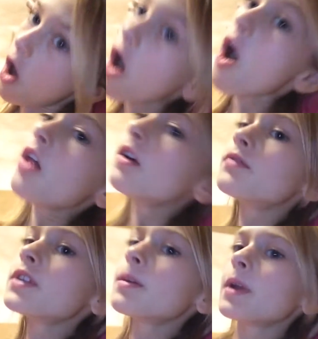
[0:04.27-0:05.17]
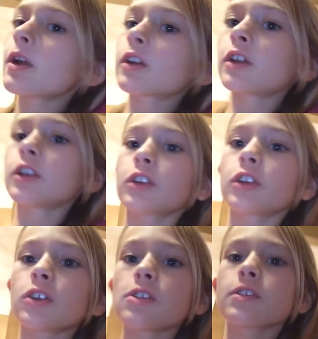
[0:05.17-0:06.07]
all of the American
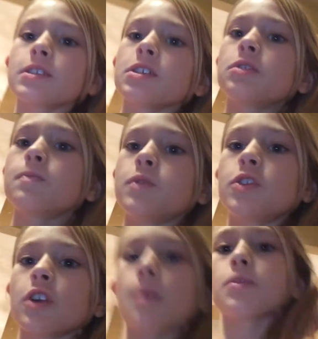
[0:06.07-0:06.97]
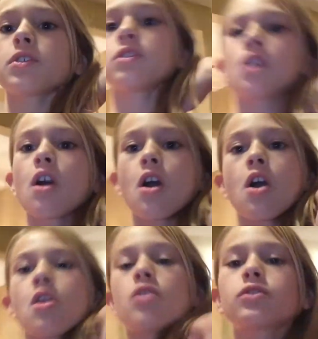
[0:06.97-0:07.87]
girls into pajamas.
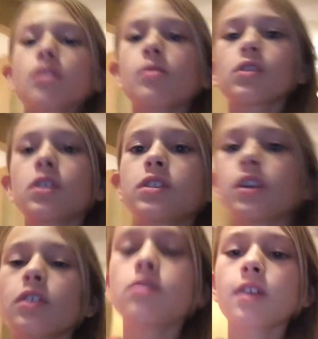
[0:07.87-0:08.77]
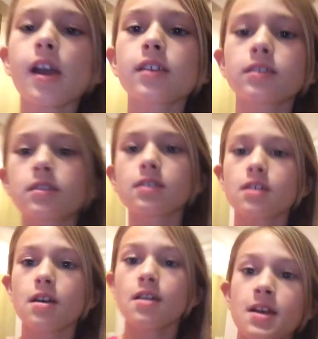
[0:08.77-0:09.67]
So I'm going to tell you guys
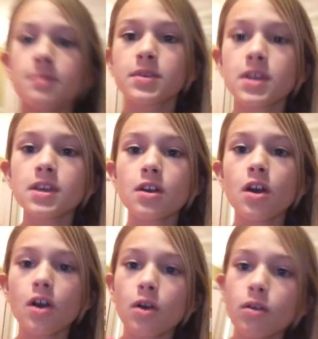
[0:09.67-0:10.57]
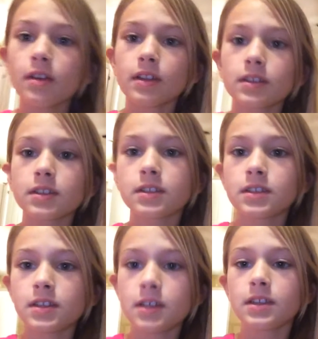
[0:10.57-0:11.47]
the P O
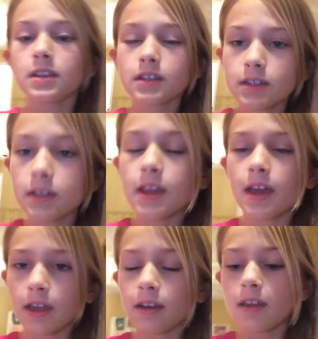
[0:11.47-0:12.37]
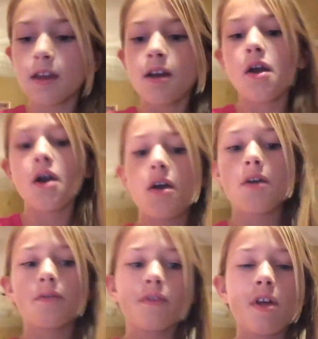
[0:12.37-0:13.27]
T N
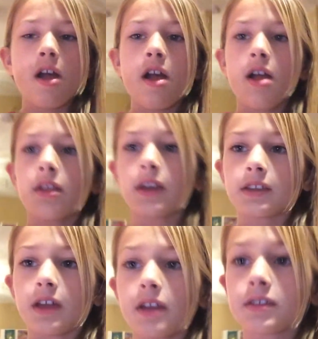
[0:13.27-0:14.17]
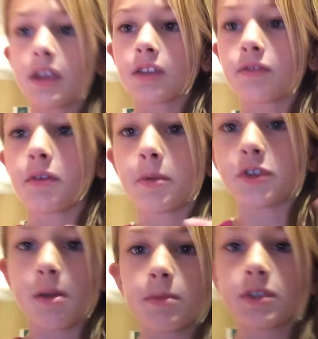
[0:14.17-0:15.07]
of, like, that stands for
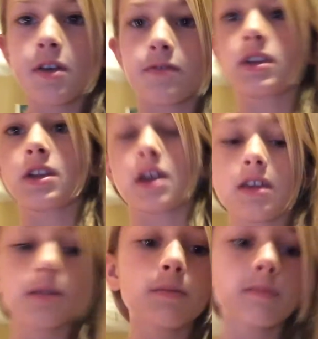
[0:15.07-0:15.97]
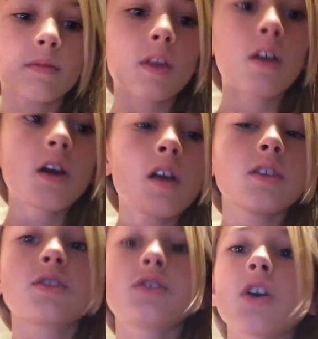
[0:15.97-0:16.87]
Pajamas of the Night.
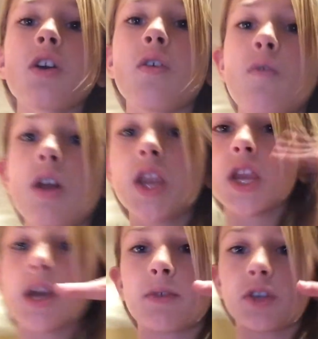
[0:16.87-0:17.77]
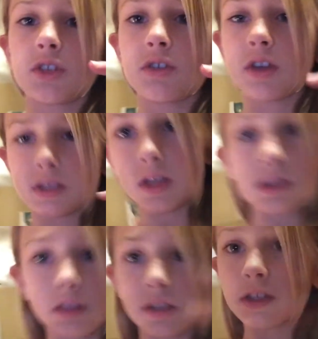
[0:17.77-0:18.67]
So I'm going to show you guys
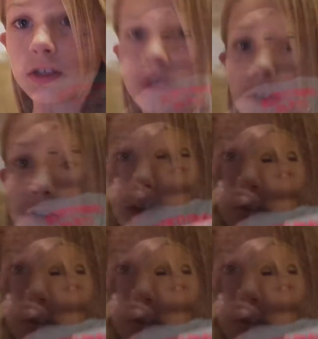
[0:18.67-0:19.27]
that and let's get started.